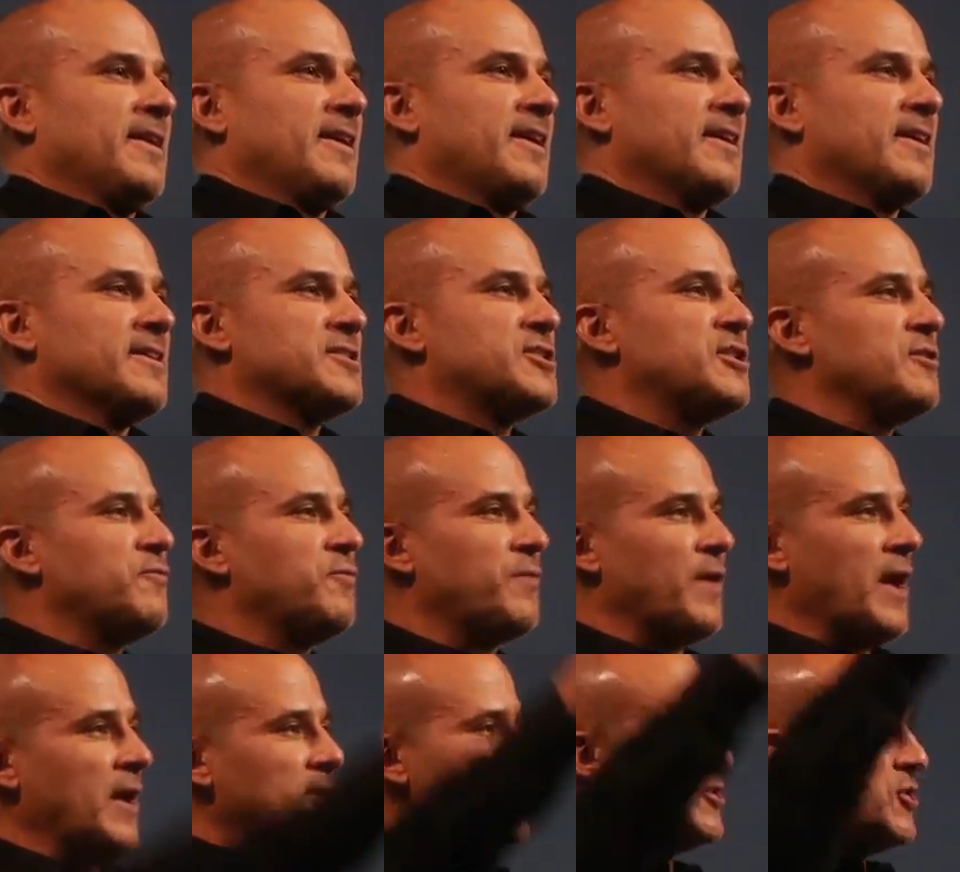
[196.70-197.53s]
Because she
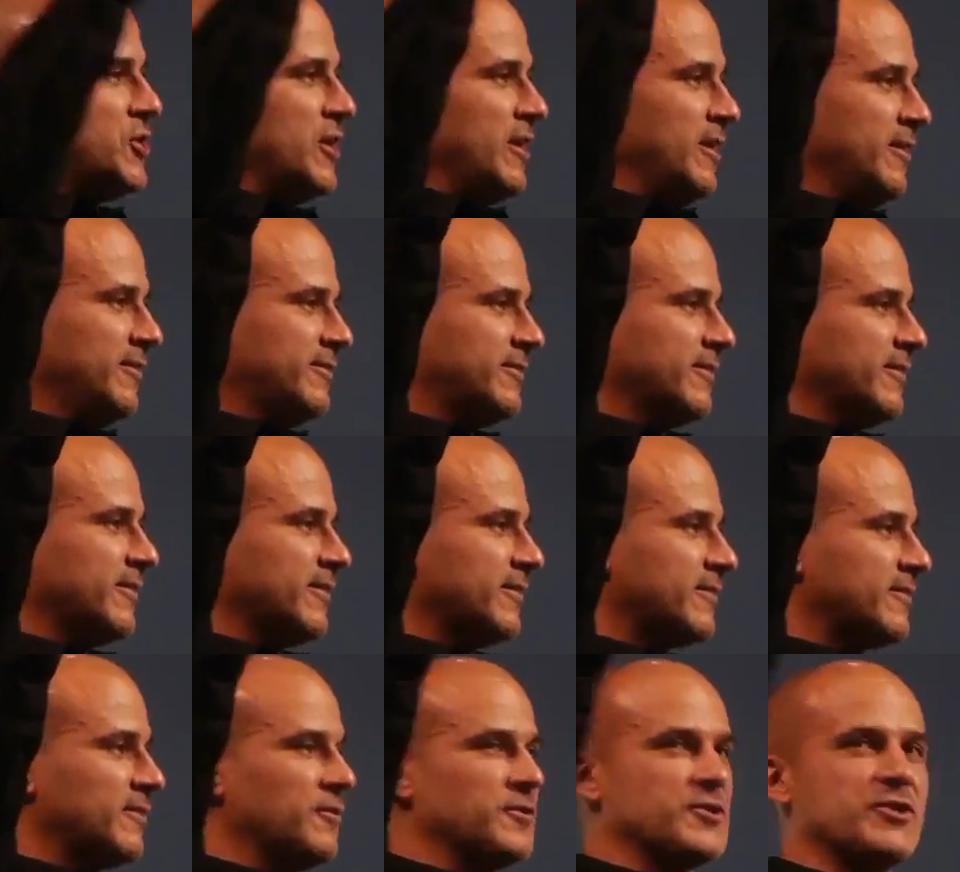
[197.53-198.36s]
found
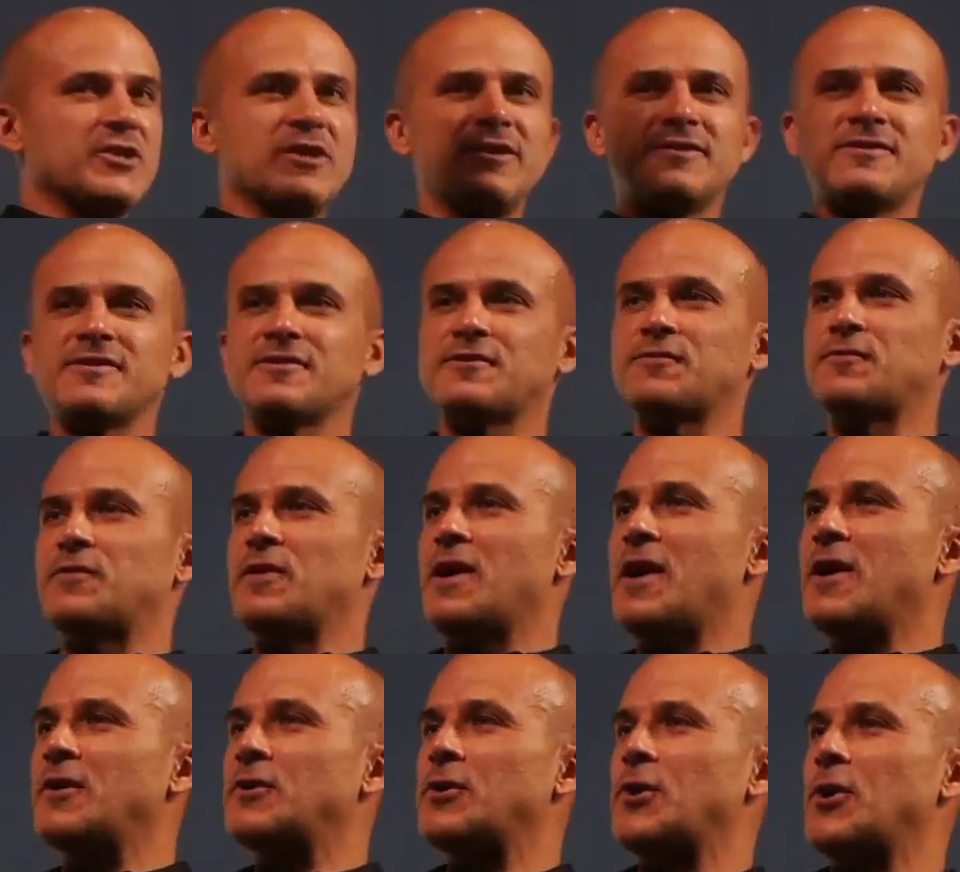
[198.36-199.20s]
Jesus, or Jesus
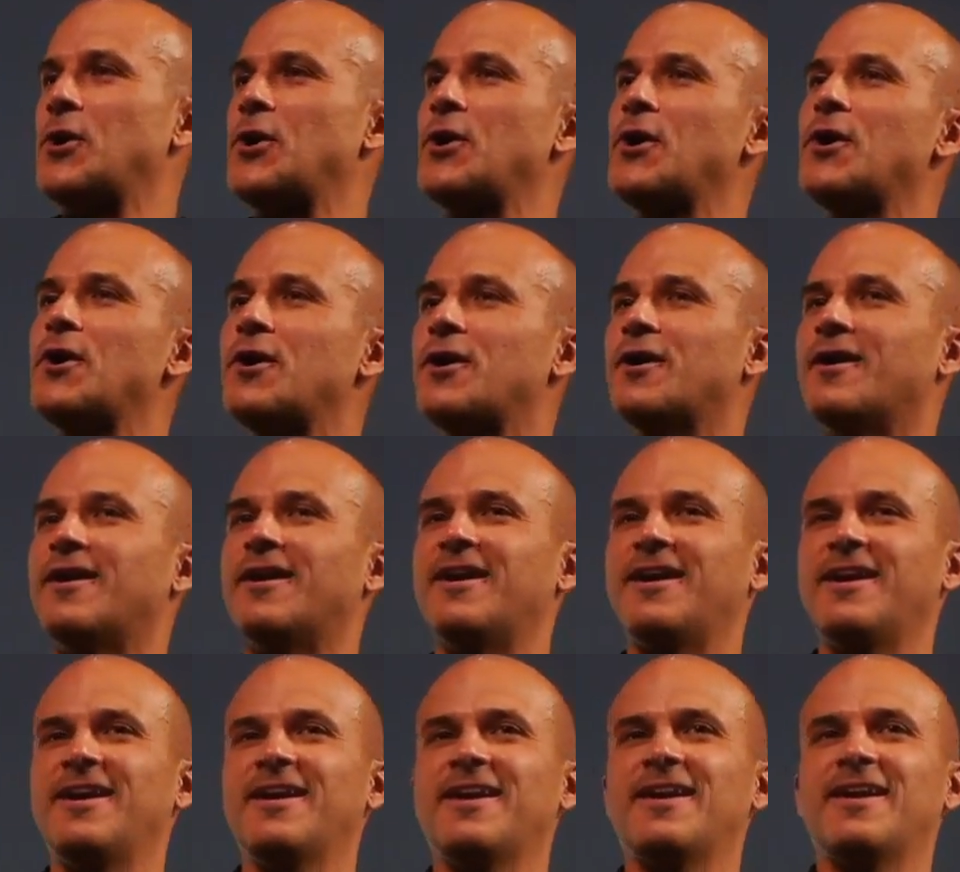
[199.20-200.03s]
found her.
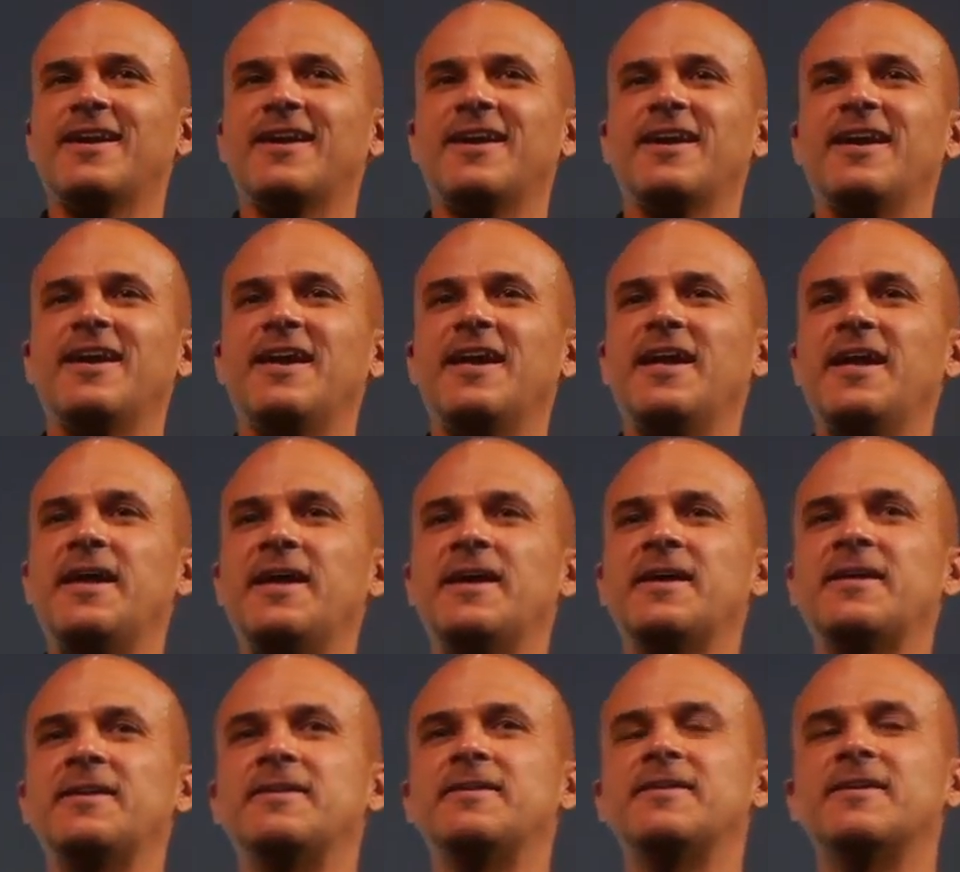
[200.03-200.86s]

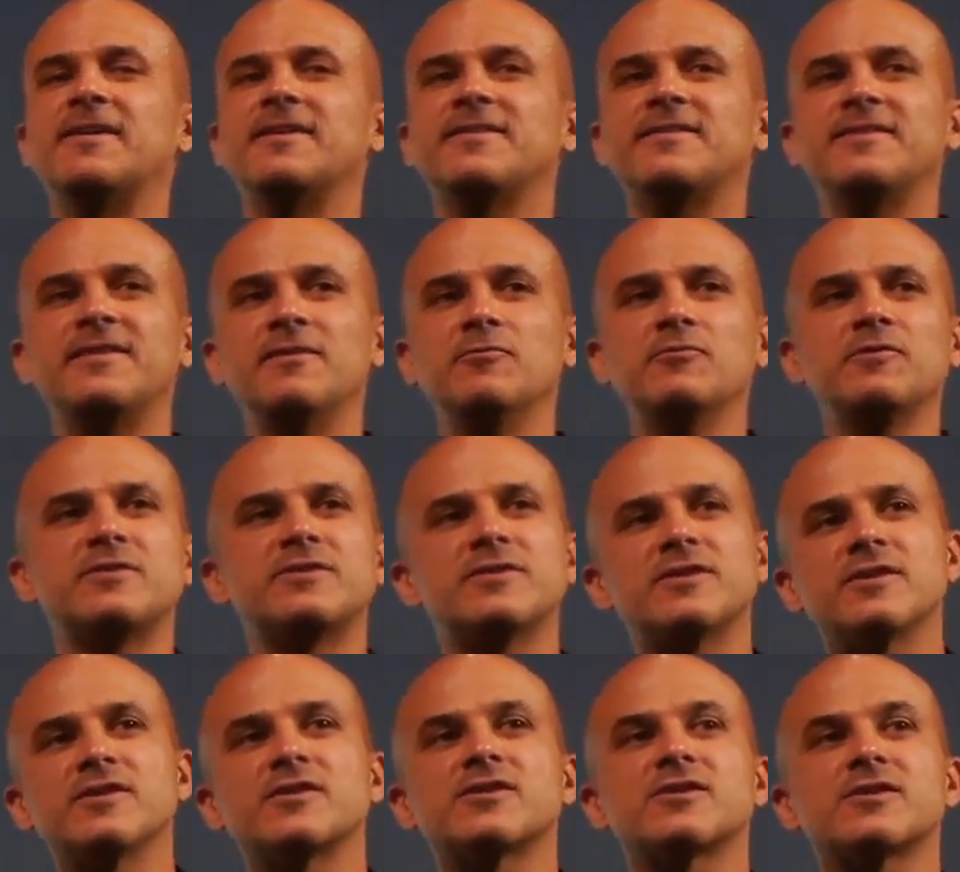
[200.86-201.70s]
And uh, she was
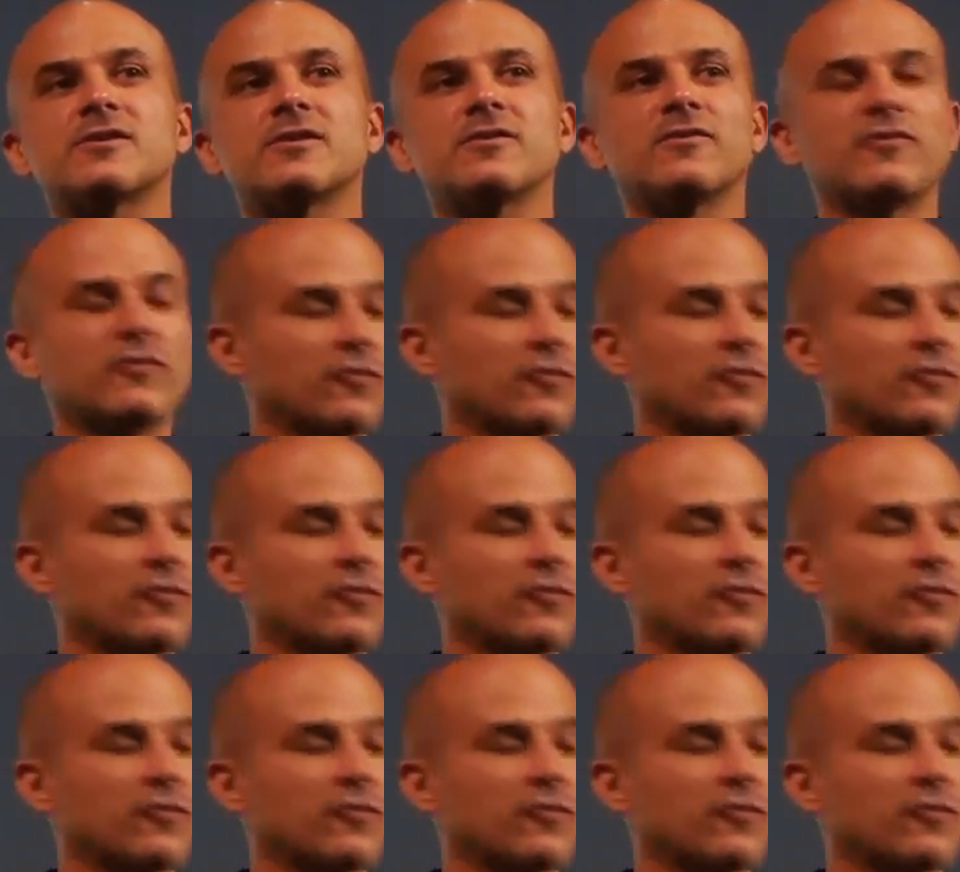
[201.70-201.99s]
just